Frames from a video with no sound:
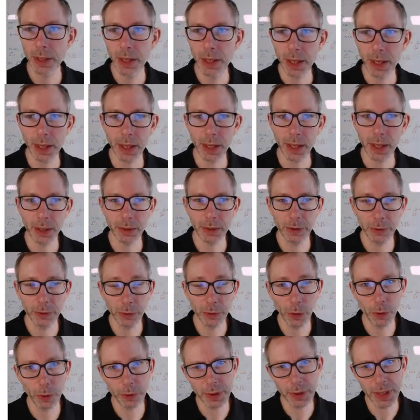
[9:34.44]
And
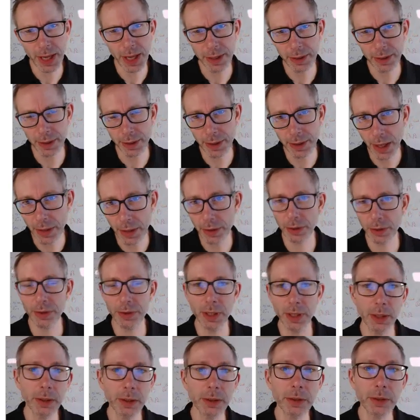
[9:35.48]
so then another
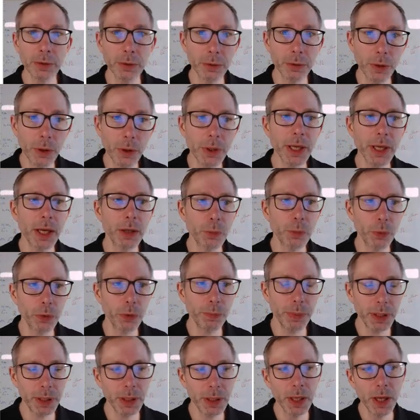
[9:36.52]
thing to look at would
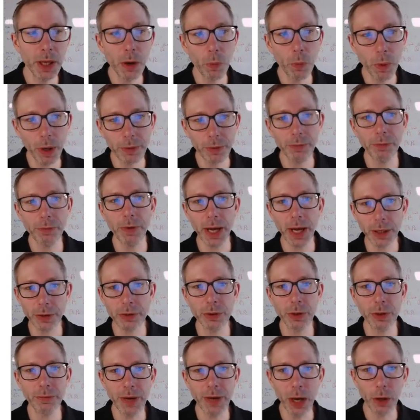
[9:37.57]
be what
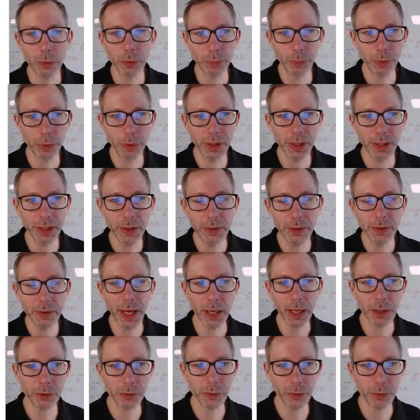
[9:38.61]
fraction of output is
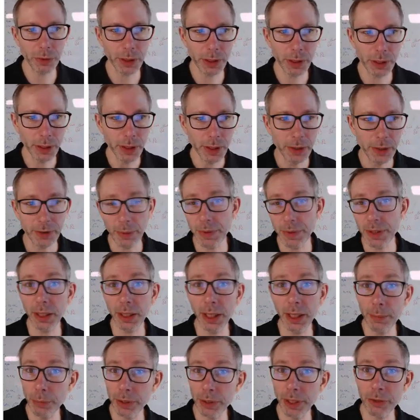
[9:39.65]
actually something that
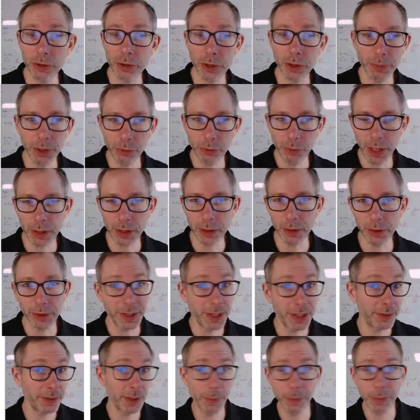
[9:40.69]
can potentially be traded. So
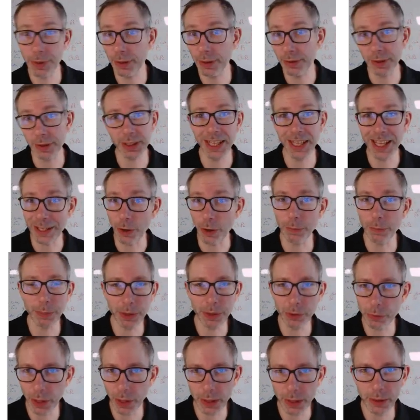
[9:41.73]
there's some things that cannot be
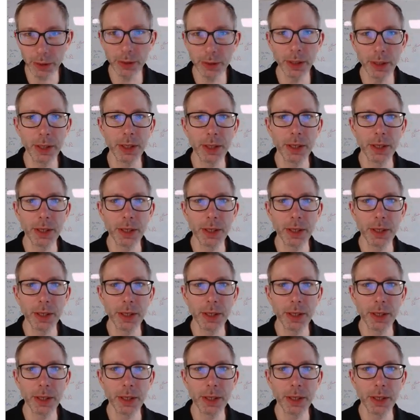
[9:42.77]
traded